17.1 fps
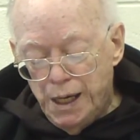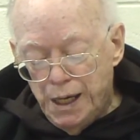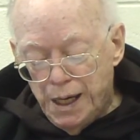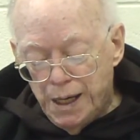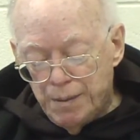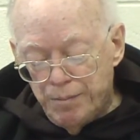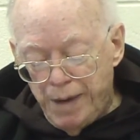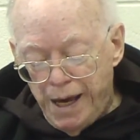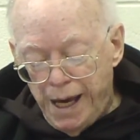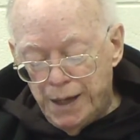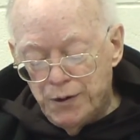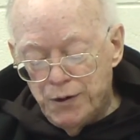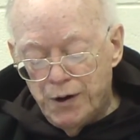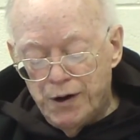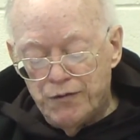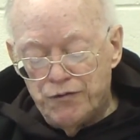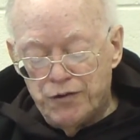and manner
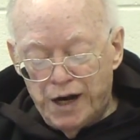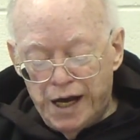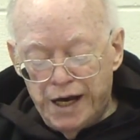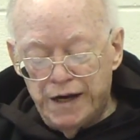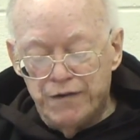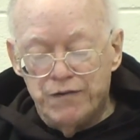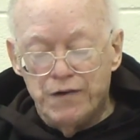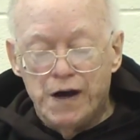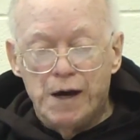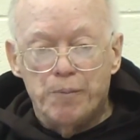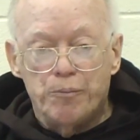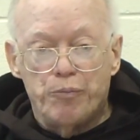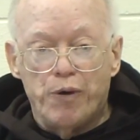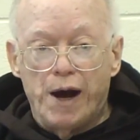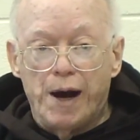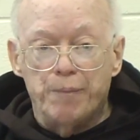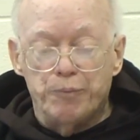of life
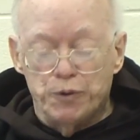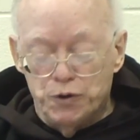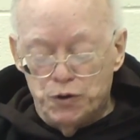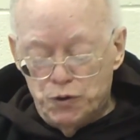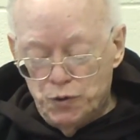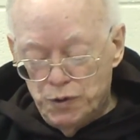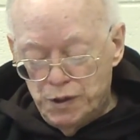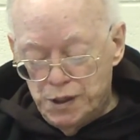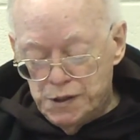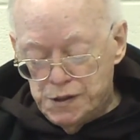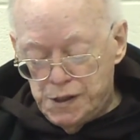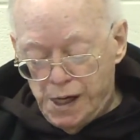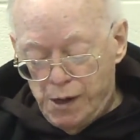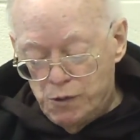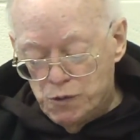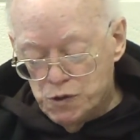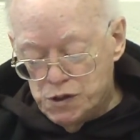proper to this
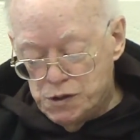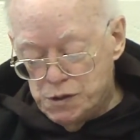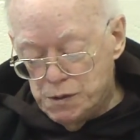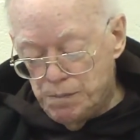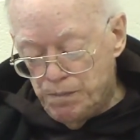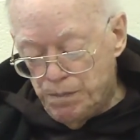house,